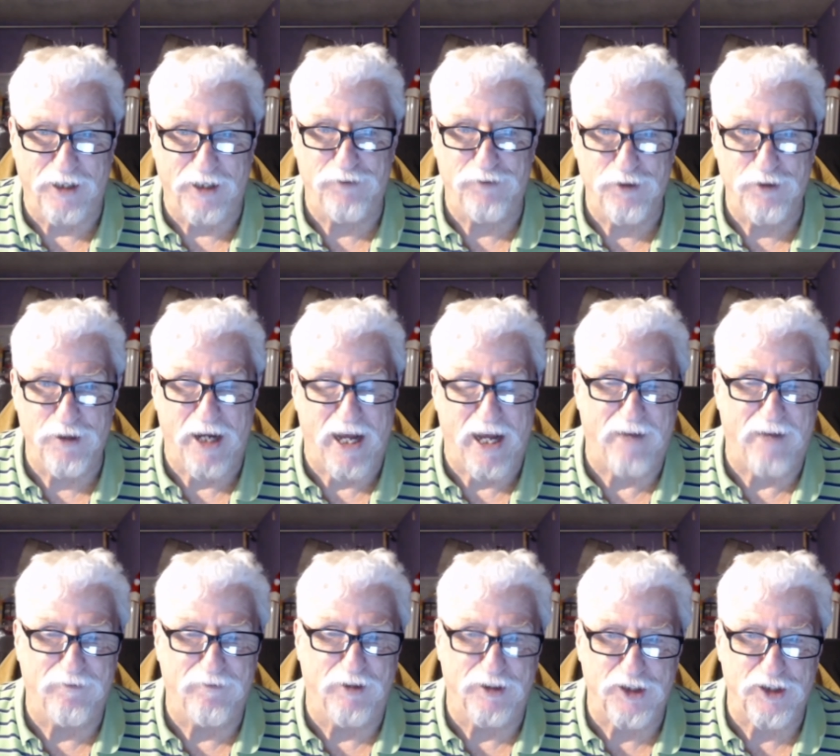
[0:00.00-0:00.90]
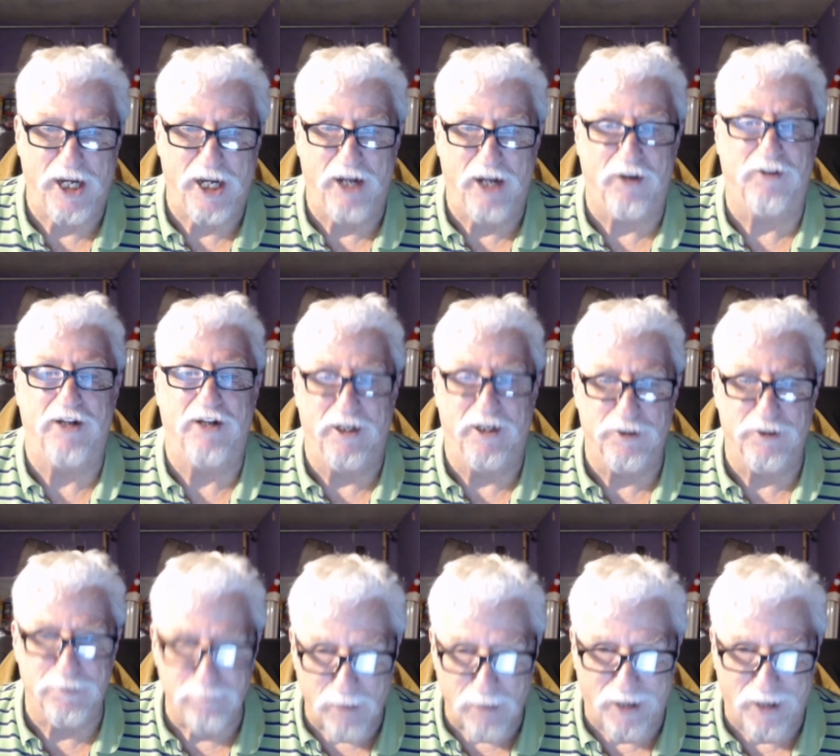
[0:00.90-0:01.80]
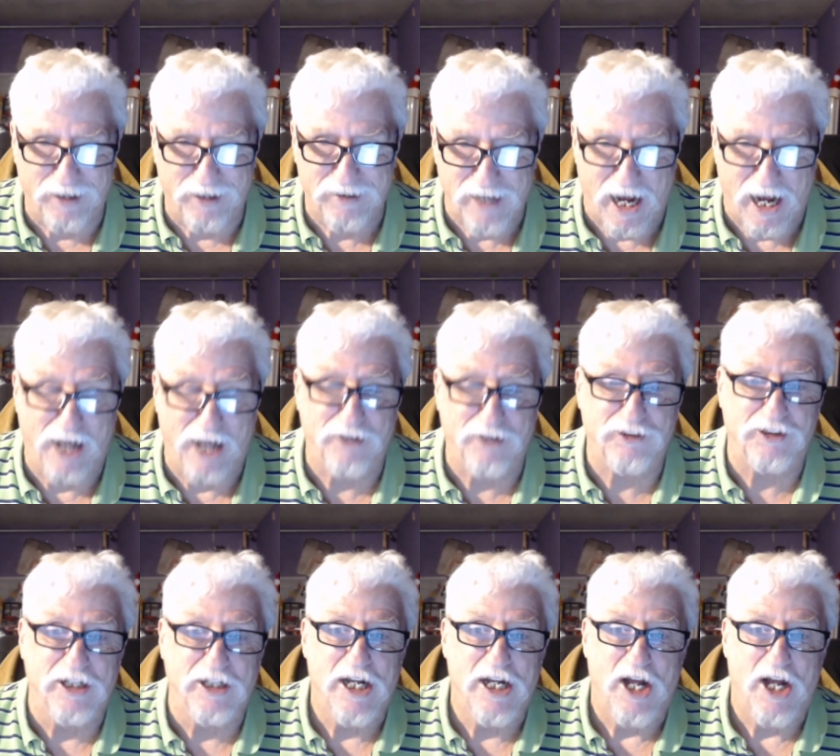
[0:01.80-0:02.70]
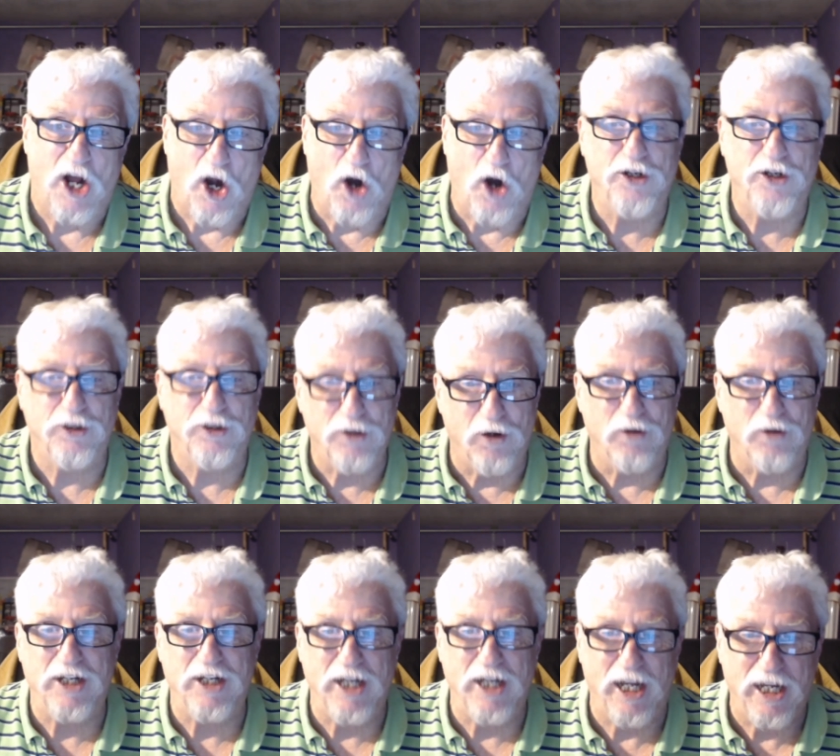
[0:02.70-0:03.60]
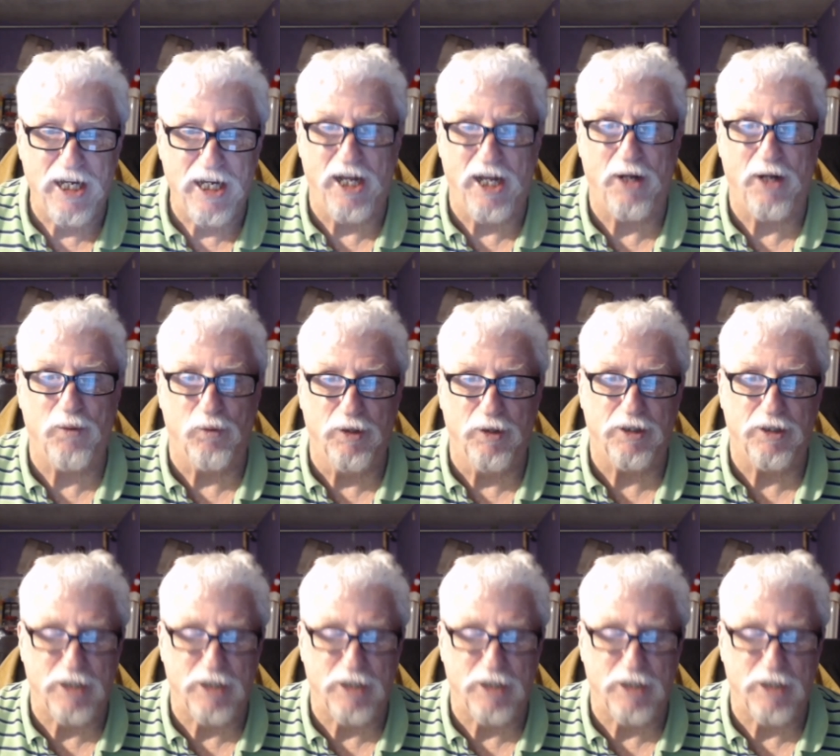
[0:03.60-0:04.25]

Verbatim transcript: if you have a channel that is monetized, or you're going to get hit with a